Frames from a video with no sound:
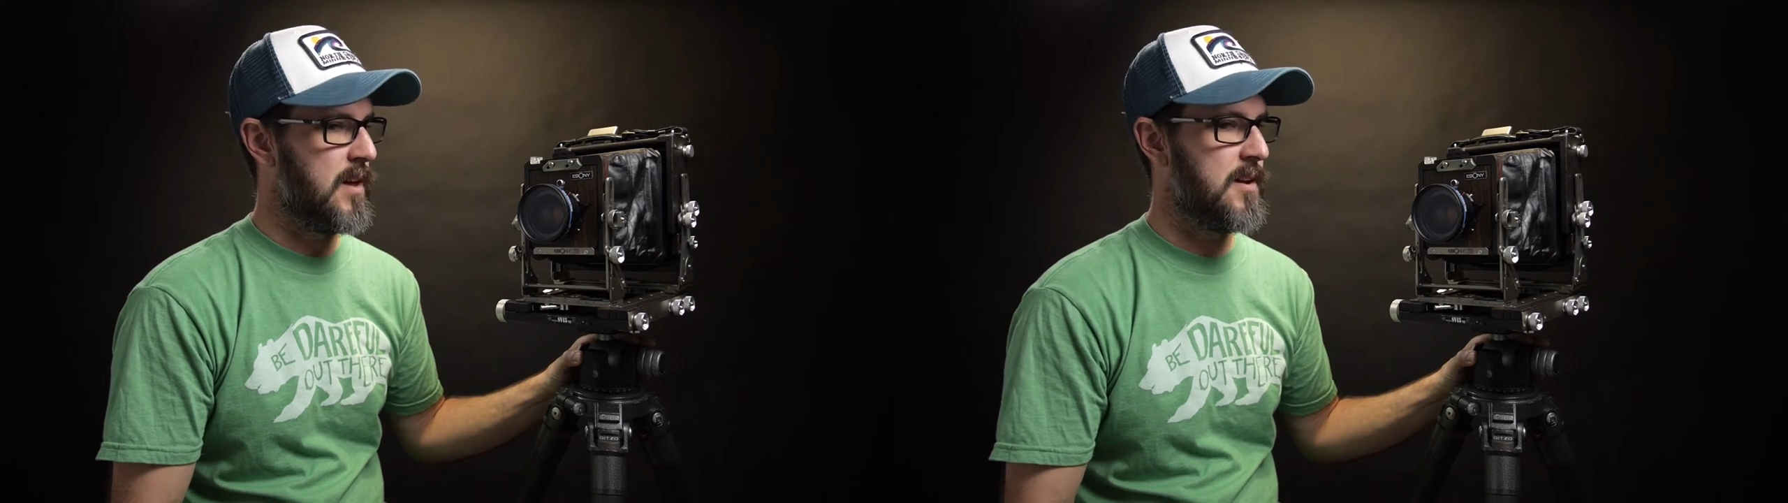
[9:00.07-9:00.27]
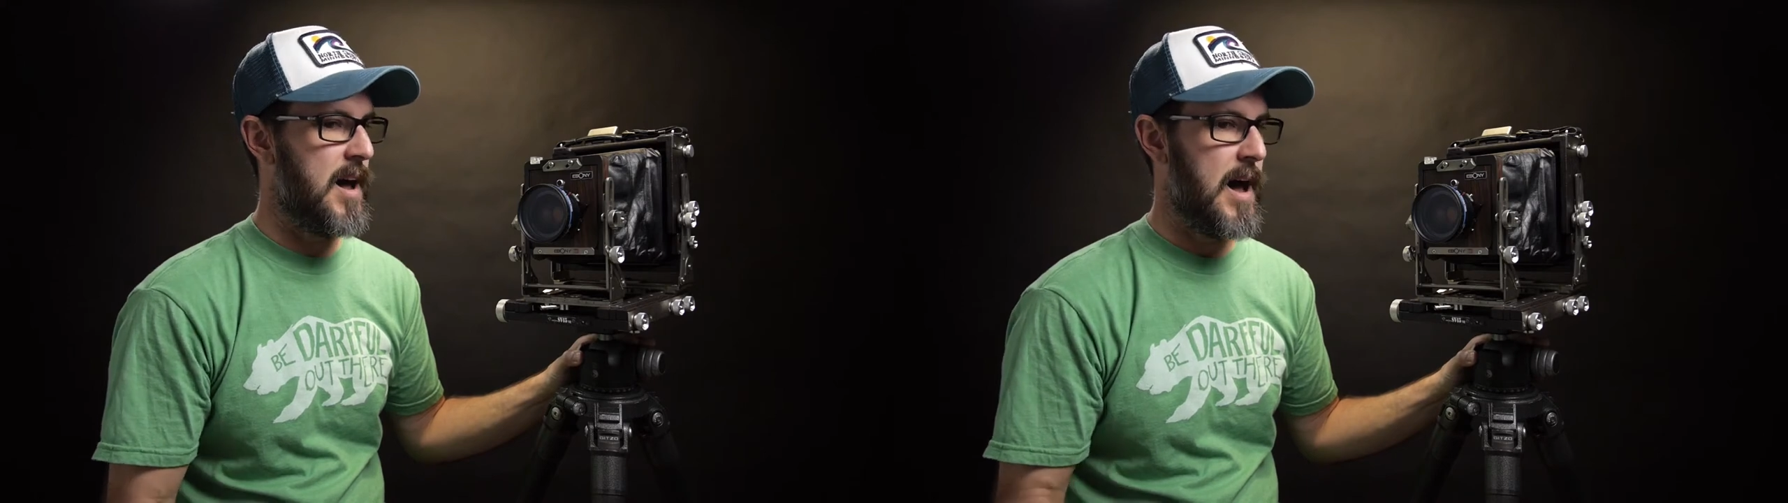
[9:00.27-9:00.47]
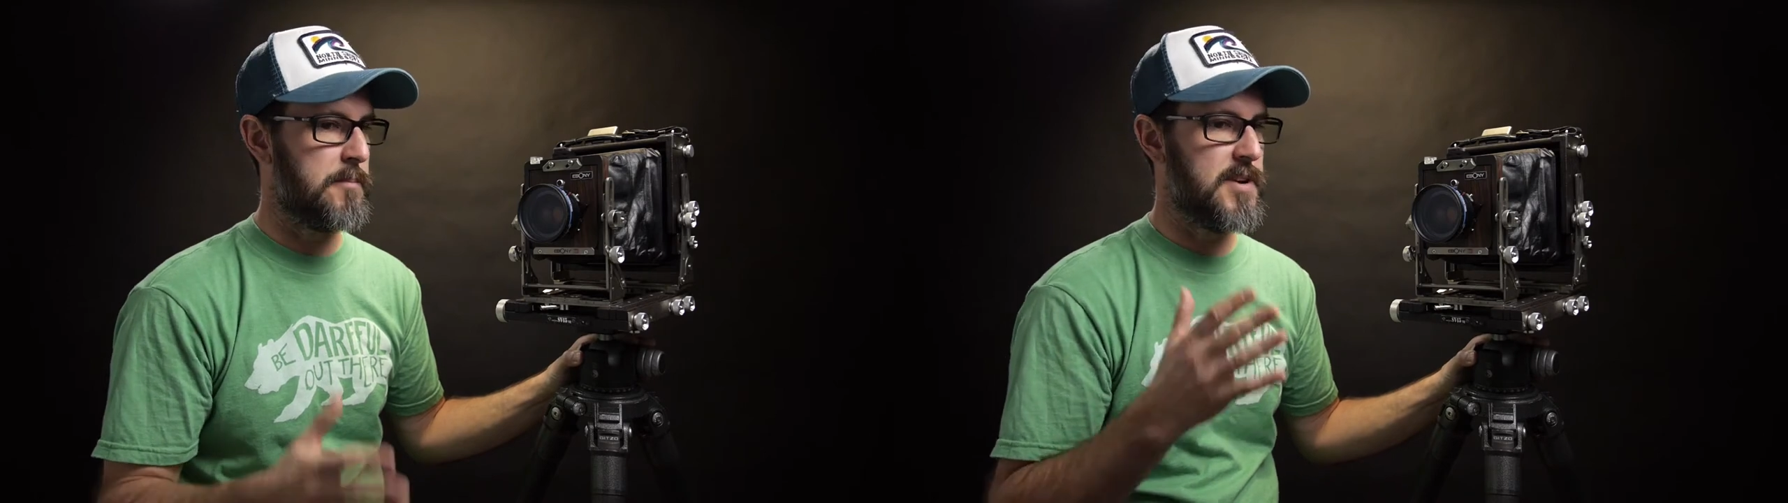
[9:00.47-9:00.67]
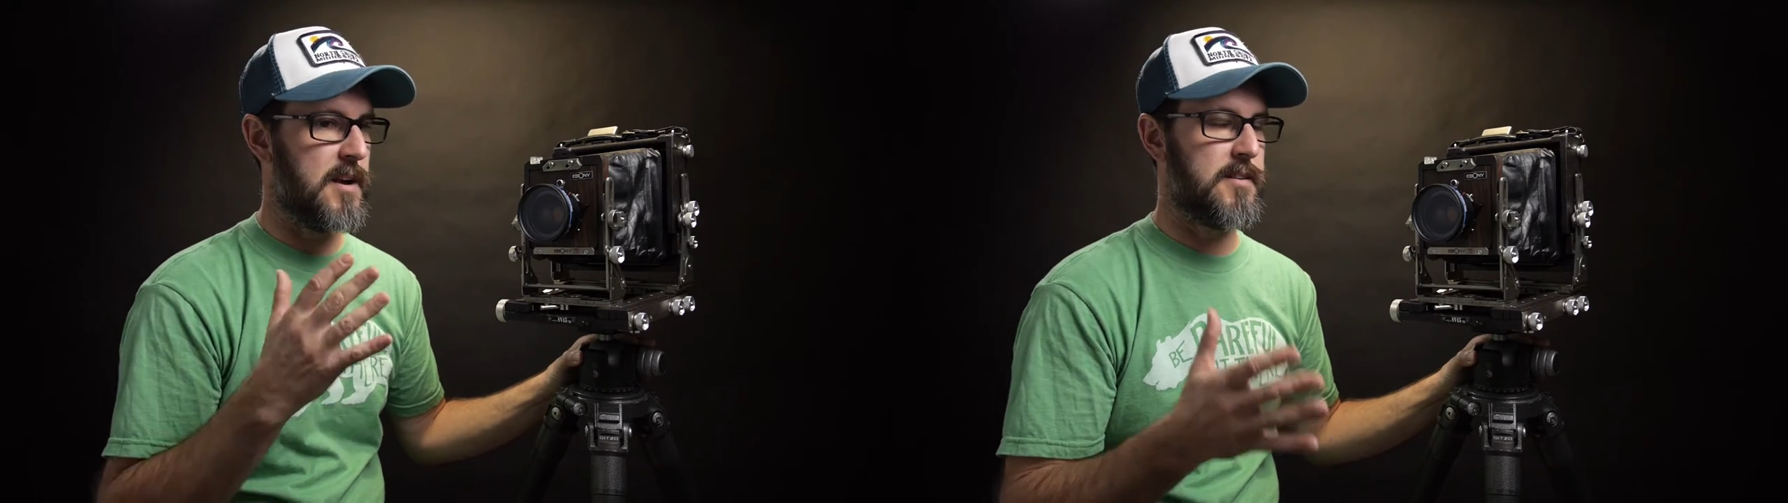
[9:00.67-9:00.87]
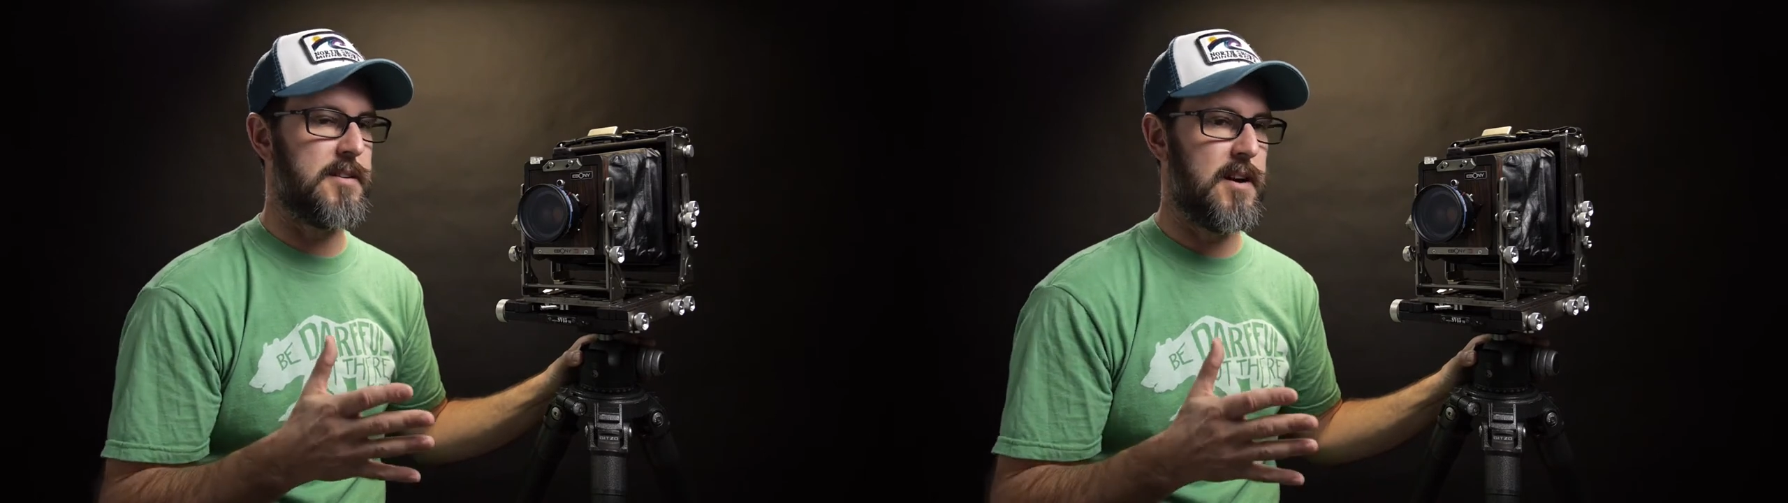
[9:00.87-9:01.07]
an
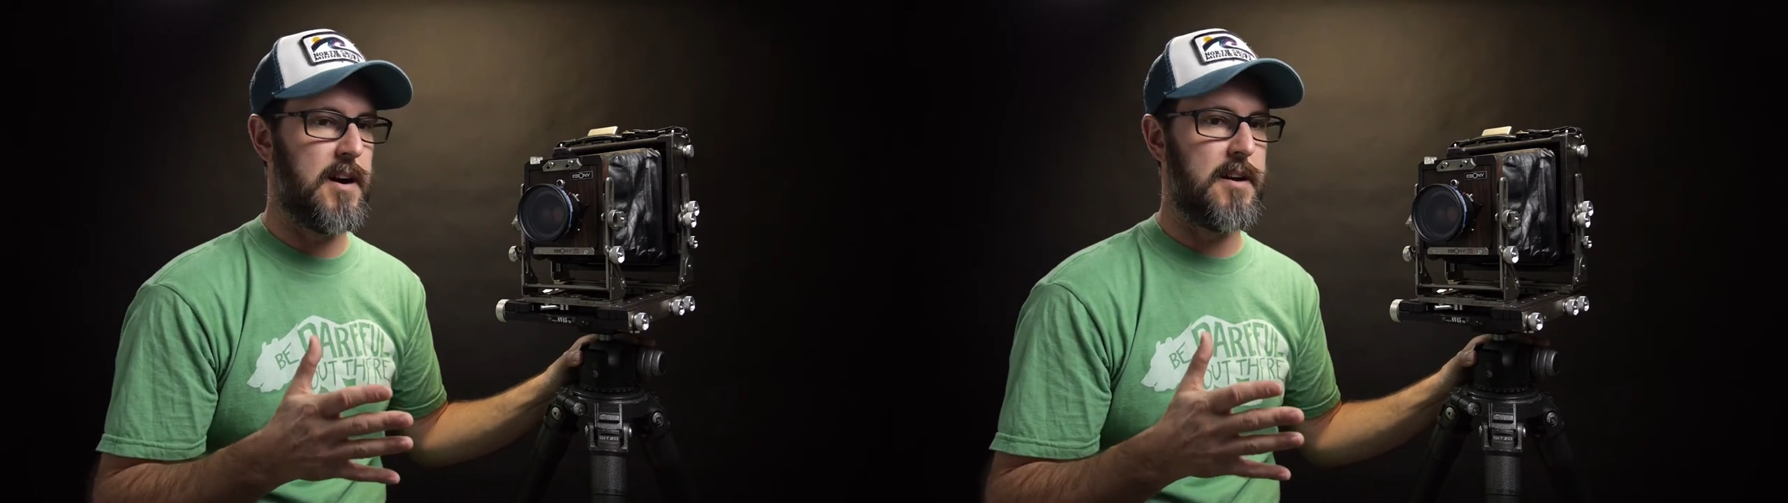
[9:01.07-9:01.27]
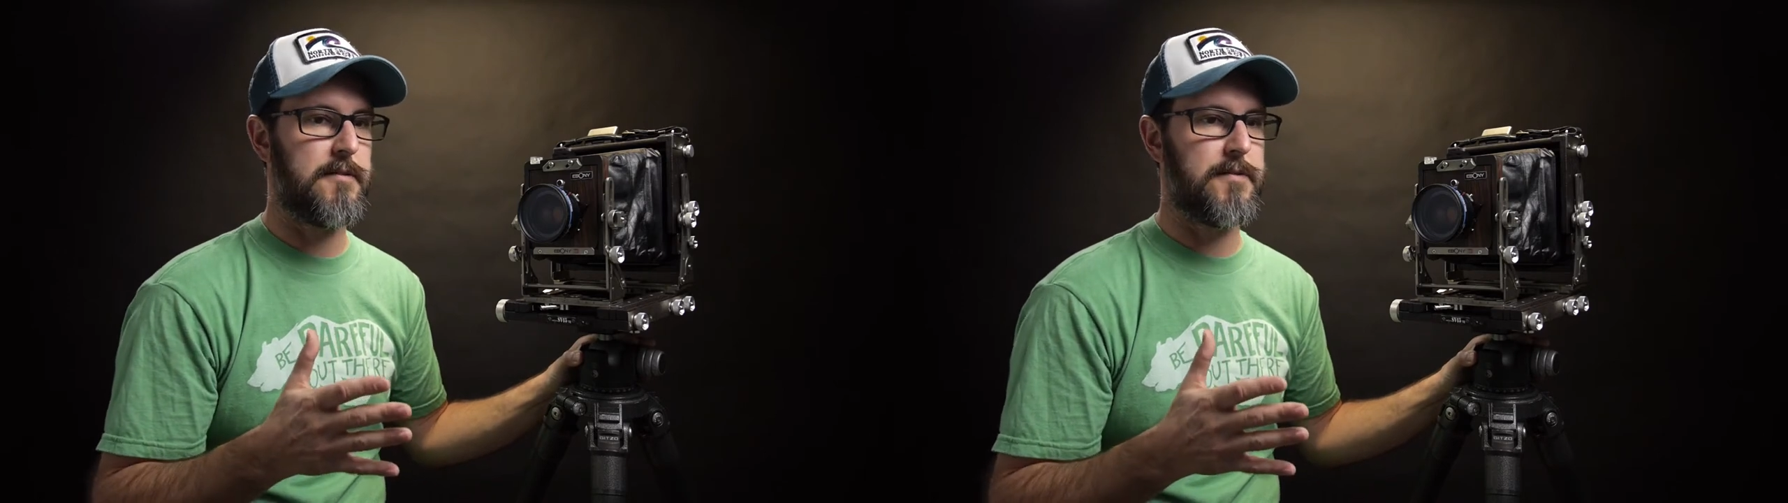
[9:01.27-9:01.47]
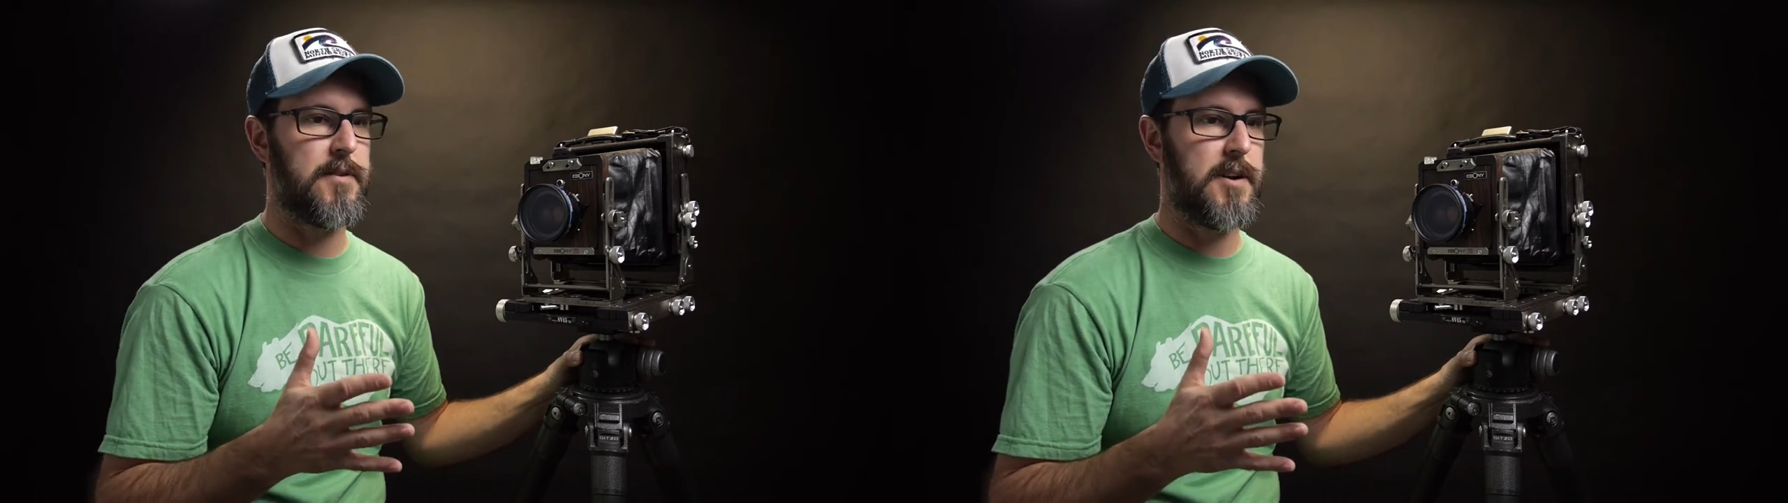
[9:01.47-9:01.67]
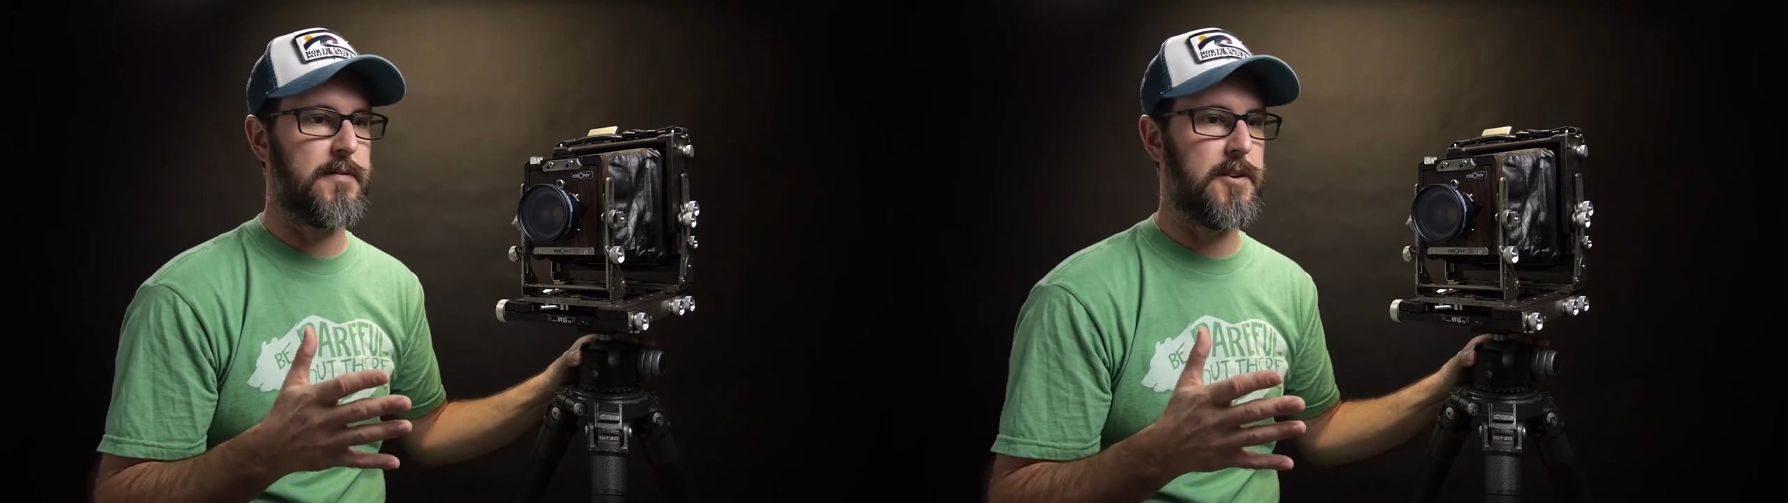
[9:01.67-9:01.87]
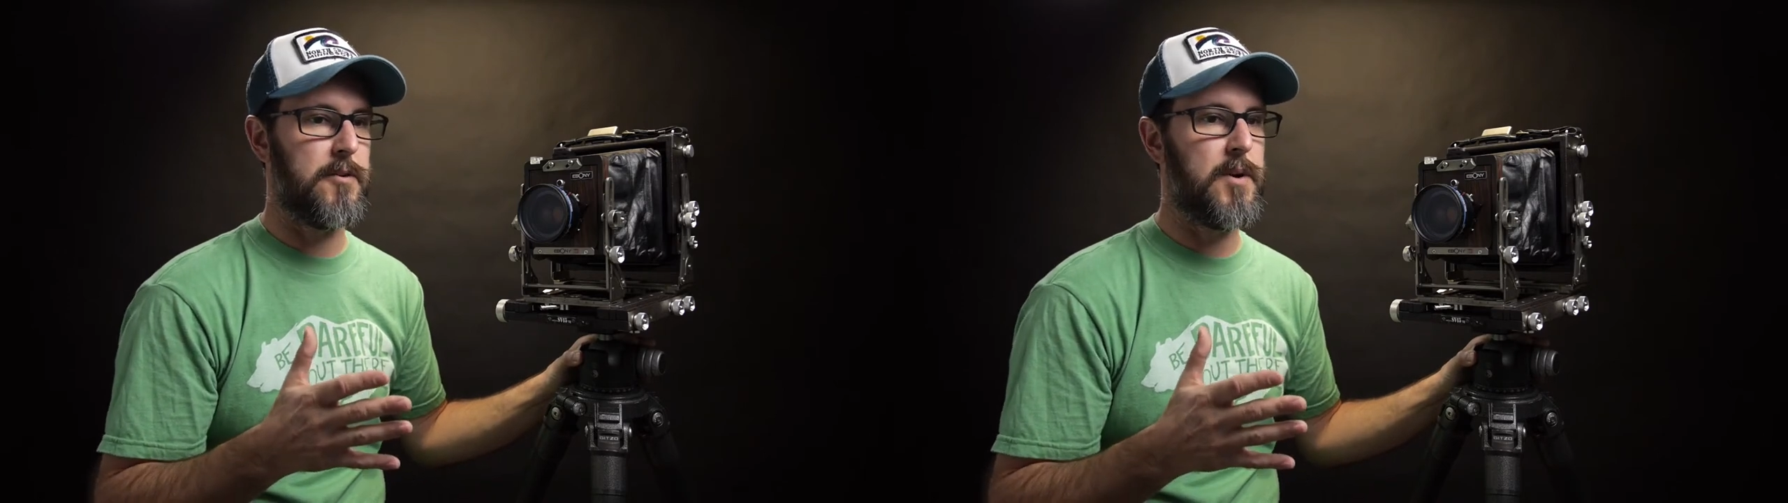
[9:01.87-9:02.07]
object uh, in front
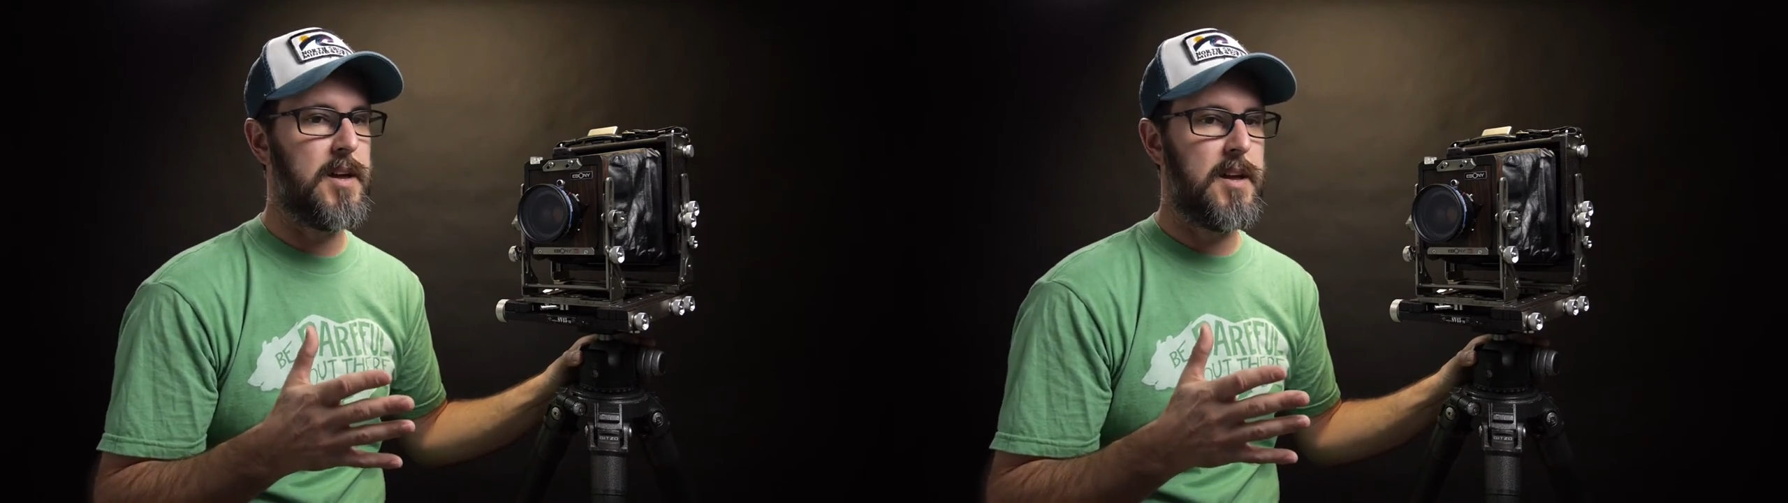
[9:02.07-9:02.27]
of you